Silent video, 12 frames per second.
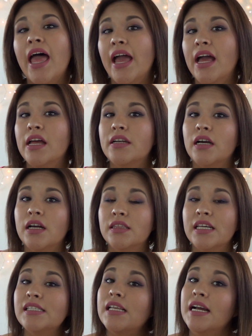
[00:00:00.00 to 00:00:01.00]
and
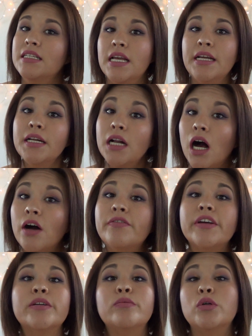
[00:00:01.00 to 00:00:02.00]
unless I take it
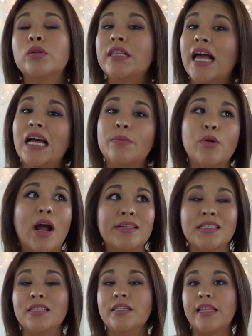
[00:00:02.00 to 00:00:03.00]
off, it will
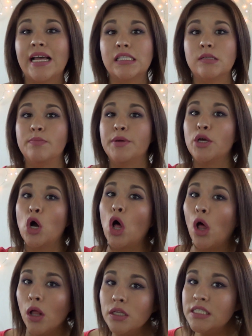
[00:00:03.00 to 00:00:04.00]
practically last me
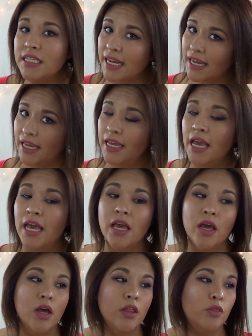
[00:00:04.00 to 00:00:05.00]
all day
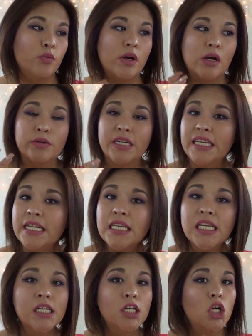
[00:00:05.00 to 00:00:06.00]
throughout
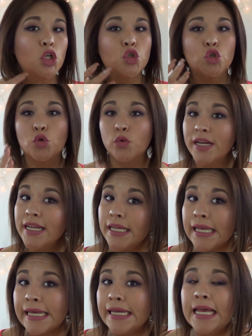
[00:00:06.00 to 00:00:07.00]
eating,
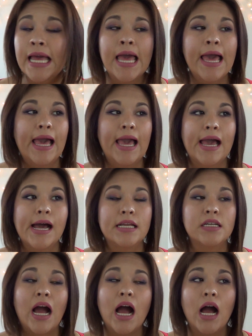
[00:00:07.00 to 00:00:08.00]
drinking,
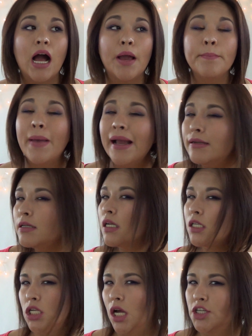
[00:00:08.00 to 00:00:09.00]
and I might need
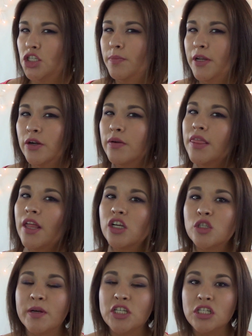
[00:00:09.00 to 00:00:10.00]
a touch-up here and there,
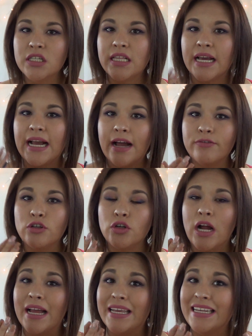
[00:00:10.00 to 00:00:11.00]
especially like
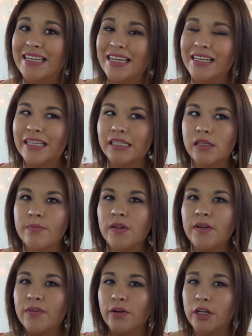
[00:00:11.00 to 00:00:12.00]
after eating like
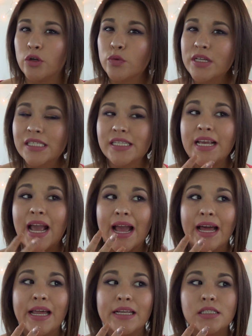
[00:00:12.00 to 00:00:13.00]
something very greasy,
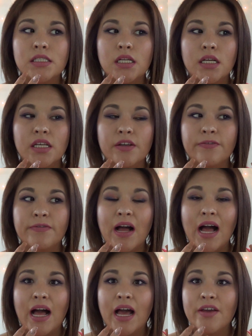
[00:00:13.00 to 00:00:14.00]
and if
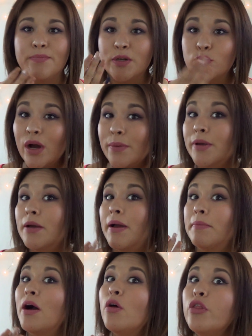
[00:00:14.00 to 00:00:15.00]
I've been wiping
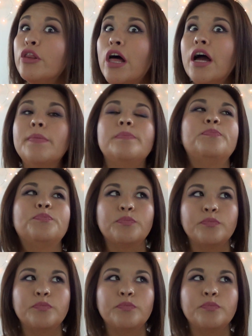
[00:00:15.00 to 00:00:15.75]
my mouth a lot.